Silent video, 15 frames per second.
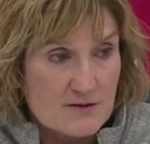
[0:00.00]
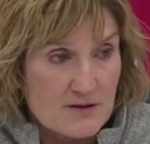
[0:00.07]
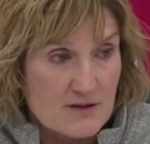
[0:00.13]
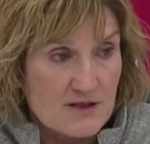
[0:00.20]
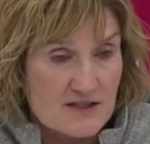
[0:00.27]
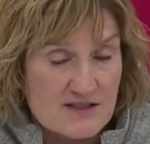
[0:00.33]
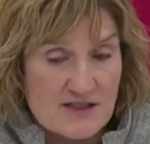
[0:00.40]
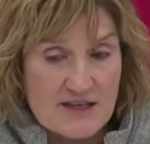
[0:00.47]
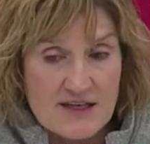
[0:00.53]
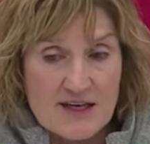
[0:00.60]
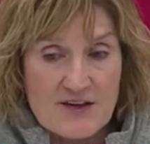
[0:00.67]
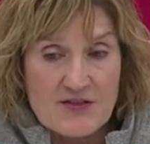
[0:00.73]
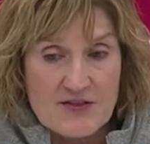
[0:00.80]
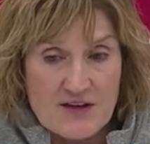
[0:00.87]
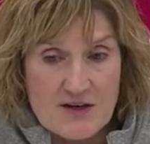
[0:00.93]
Because again,
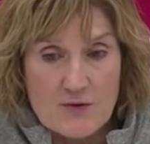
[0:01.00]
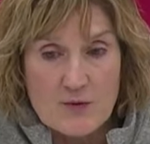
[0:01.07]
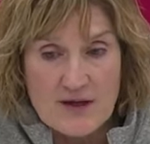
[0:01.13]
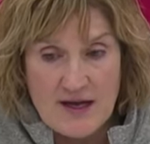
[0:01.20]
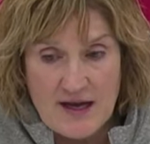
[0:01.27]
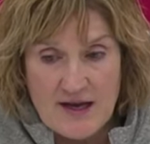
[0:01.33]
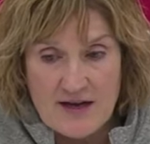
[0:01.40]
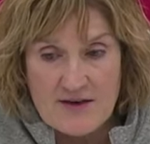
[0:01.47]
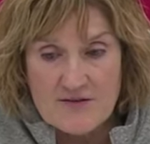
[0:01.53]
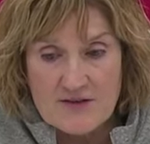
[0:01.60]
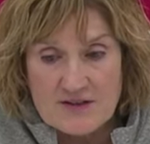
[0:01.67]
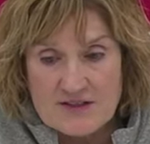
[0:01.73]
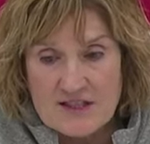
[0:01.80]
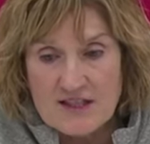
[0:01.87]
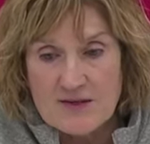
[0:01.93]
I think we have
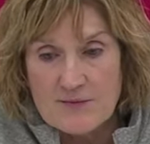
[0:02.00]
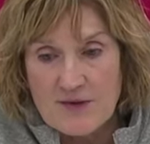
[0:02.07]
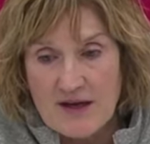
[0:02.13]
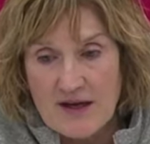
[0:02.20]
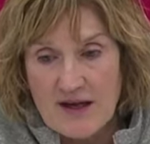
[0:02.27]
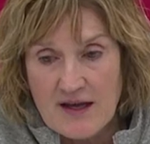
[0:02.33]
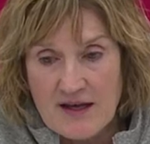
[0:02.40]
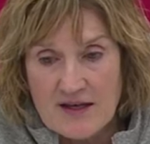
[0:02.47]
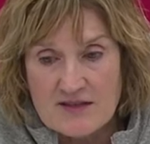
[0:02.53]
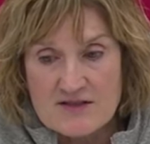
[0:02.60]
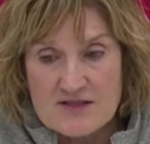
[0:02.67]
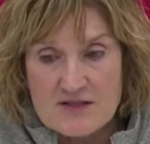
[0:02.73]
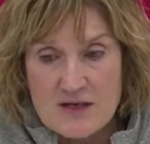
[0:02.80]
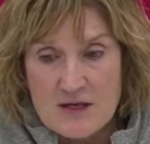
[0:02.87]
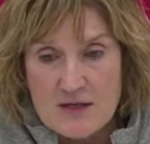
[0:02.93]
a team that
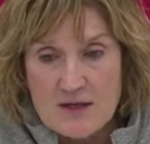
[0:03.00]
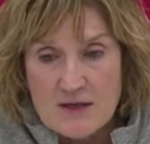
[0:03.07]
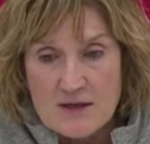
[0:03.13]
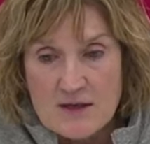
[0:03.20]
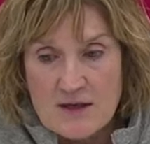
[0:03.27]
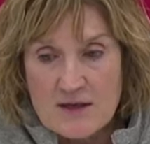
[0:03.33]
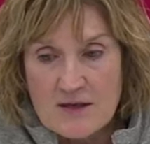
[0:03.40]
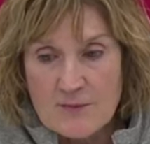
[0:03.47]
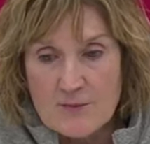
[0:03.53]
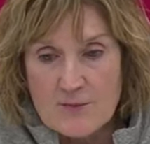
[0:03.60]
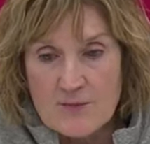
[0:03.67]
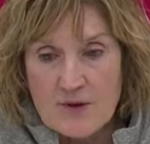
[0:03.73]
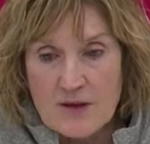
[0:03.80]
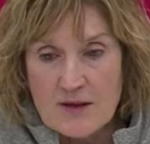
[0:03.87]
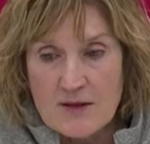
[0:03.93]
has an,
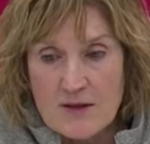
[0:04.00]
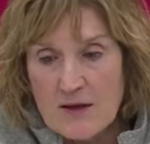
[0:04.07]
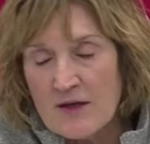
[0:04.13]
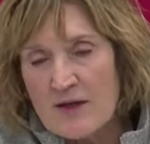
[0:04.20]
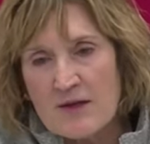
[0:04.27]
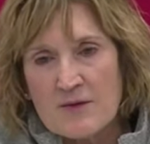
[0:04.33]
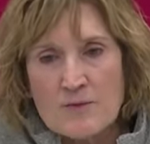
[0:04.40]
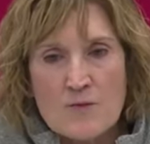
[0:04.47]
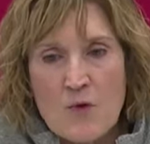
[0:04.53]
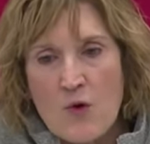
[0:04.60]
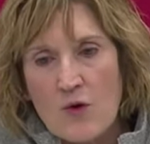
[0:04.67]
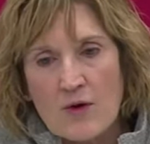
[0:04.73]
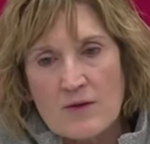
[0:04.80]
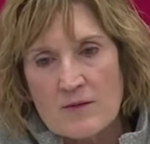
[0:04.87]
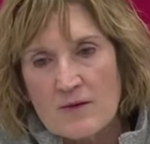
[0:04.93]
uh,
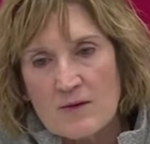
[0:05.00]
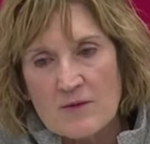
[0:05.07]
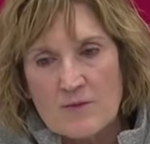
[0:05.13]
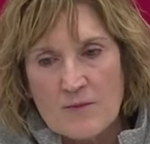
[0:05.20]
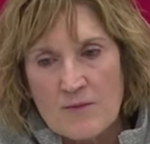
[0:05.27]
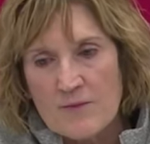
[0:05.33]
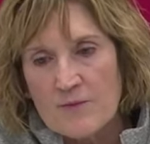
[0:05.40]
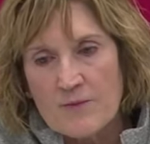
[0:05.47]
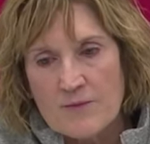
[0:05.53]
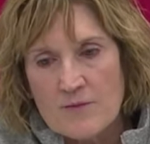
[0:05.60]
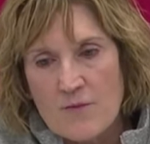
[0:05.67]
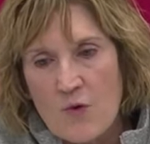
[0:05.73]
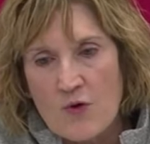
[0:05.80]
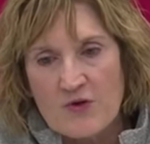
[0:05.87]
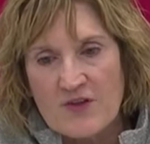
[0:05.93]
more
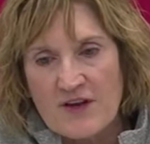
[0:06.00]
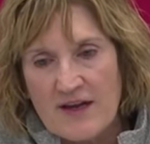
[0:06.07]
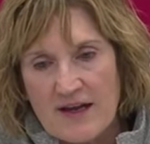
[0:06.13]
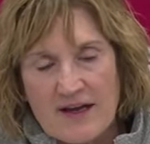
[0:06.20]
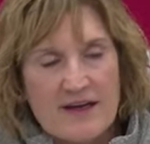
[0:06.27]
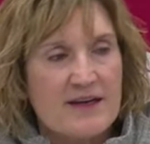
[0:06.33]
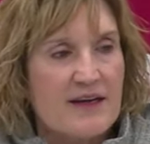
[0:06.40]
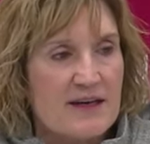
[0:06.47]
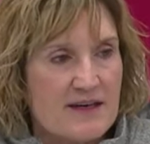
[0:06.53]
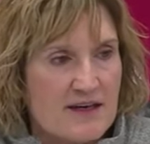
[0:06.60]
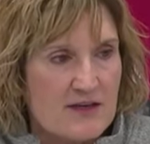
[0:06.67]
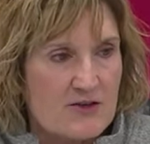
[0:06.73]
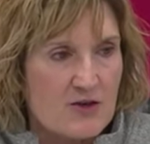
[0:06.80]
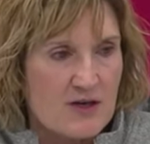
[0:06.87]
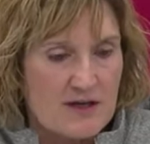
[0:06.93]
more than any in
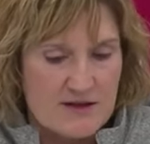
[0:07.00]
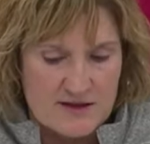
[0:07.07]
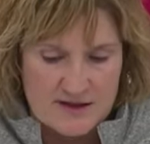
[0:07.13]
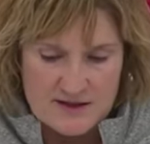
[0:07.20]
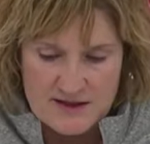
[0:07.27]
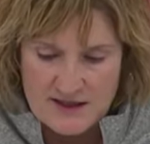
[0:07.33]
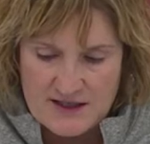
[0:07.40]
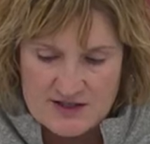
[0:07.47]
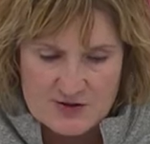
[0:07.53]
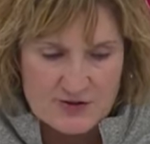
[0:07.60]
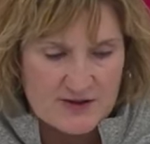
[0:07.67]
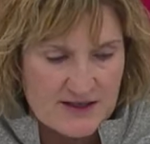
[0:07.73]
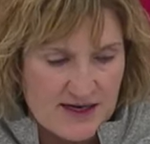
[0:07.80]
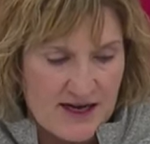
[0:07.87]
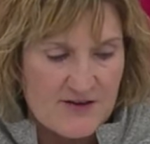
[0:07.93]
our in history
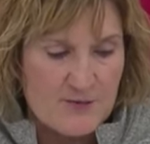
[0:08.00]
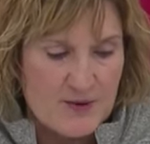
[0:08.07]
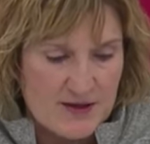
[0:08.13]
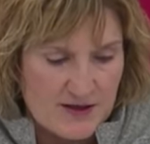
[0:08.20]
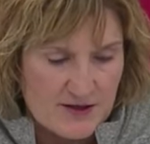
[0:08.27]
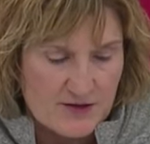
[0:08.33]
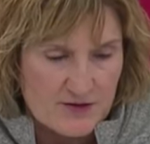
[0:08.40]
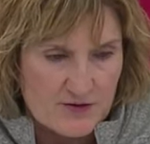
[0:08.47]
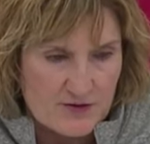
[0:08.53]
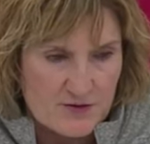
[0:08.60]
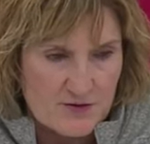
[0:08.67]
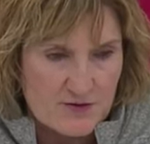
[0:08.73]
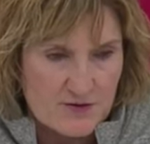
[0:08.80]
that I've been here.